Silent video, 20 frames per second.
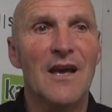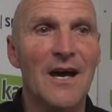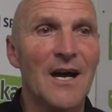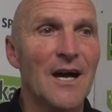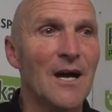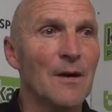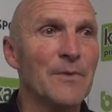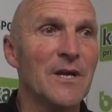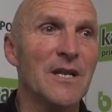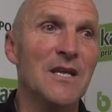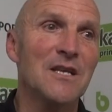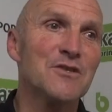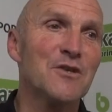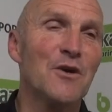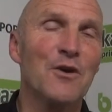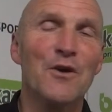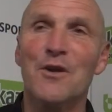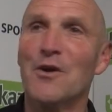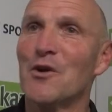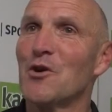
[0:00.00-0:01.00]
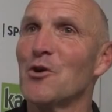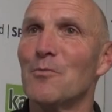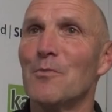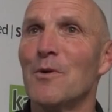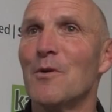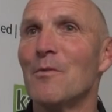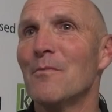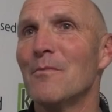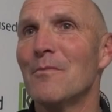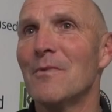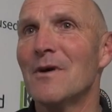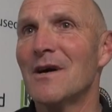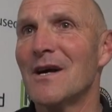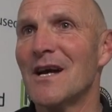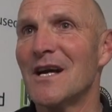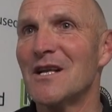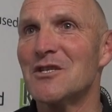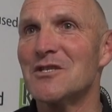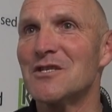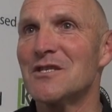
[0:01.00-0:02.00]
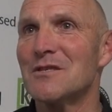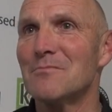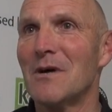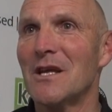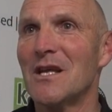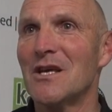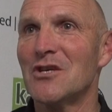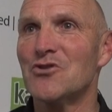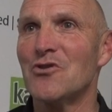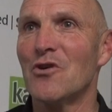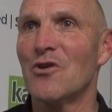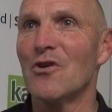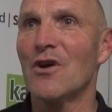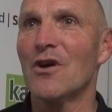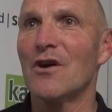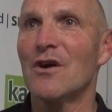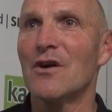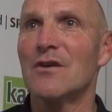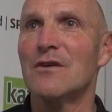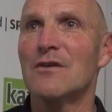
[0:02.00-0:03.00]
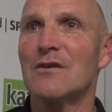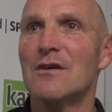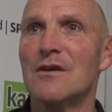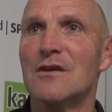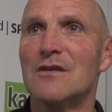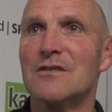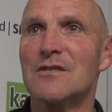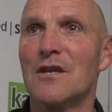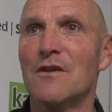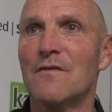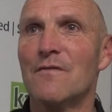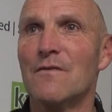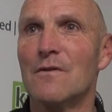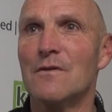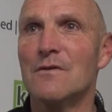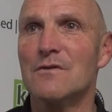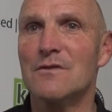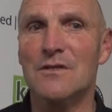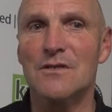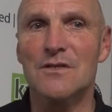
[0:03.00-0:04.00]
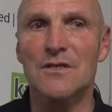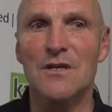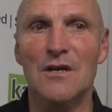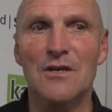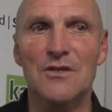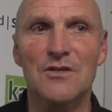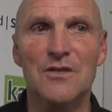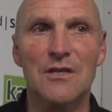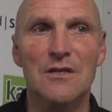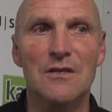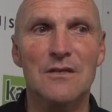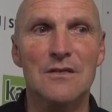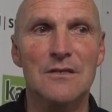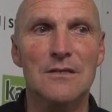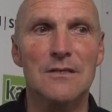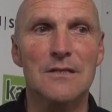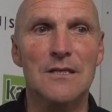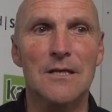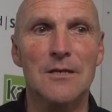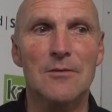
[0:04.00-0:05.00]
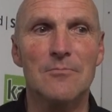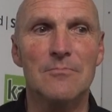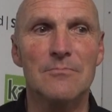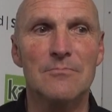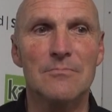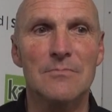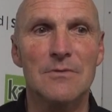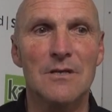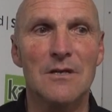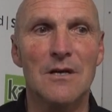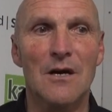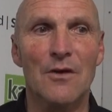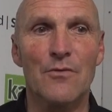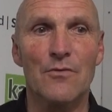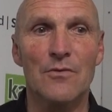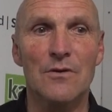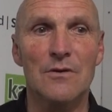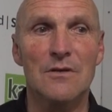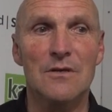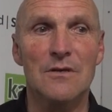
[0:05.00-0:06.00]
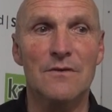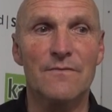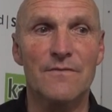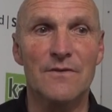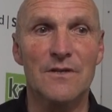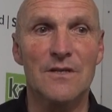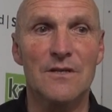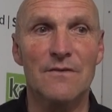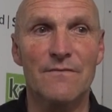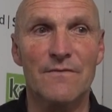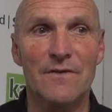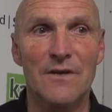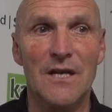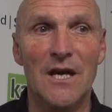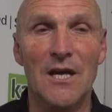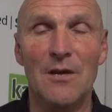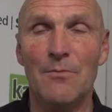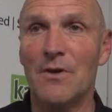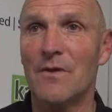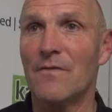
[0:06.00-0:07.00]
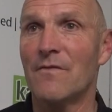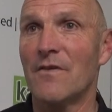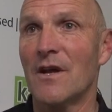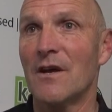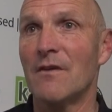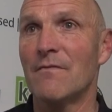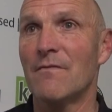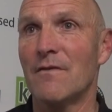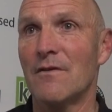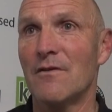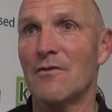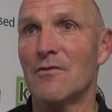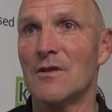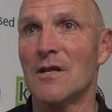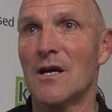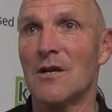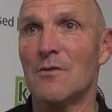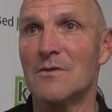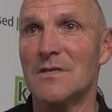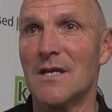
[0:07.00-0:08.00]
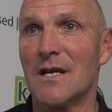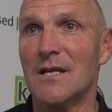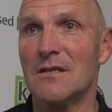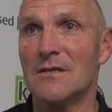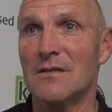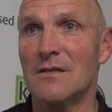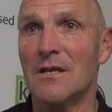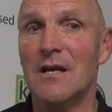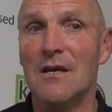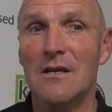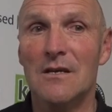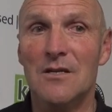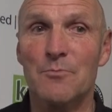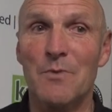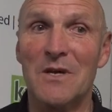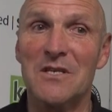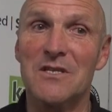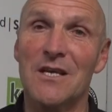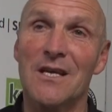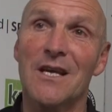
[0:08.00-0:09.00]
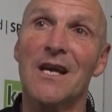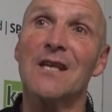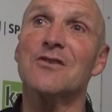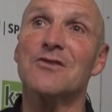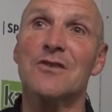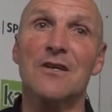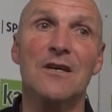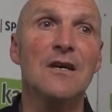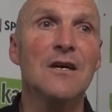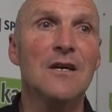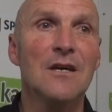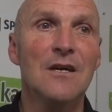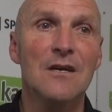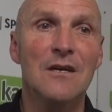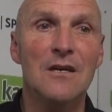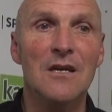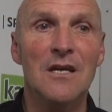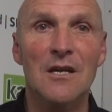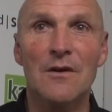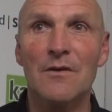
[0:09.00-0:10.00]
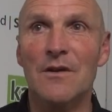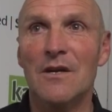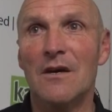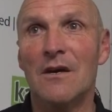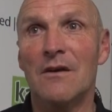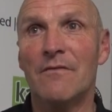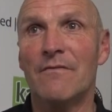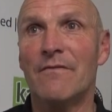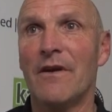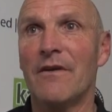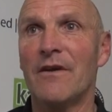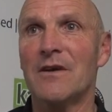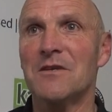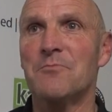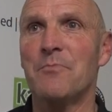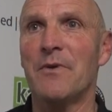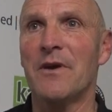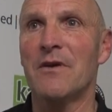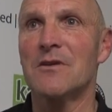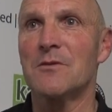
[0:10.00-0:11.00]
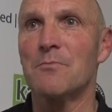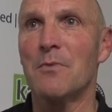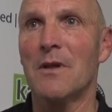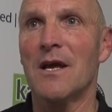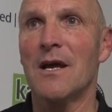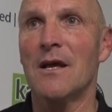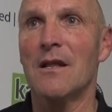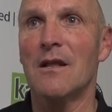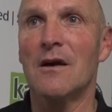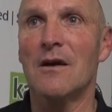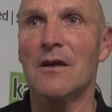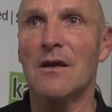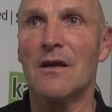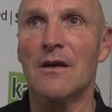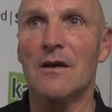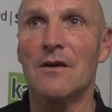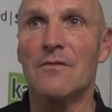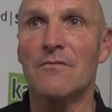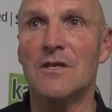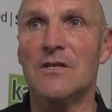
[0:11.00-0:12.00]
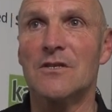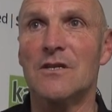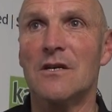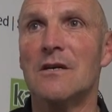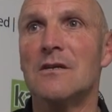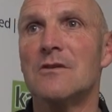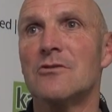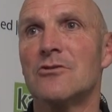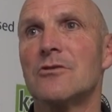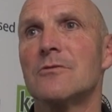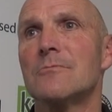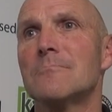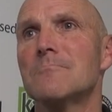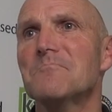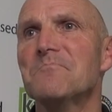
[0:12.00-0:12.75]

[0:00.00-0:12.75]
Yeah, I mean, he's not going to come up against many stronger centre forwards than Stoichi, and I thought for a debut today for the young lad was excellent, especially against a very experienced player like Reece Stoich.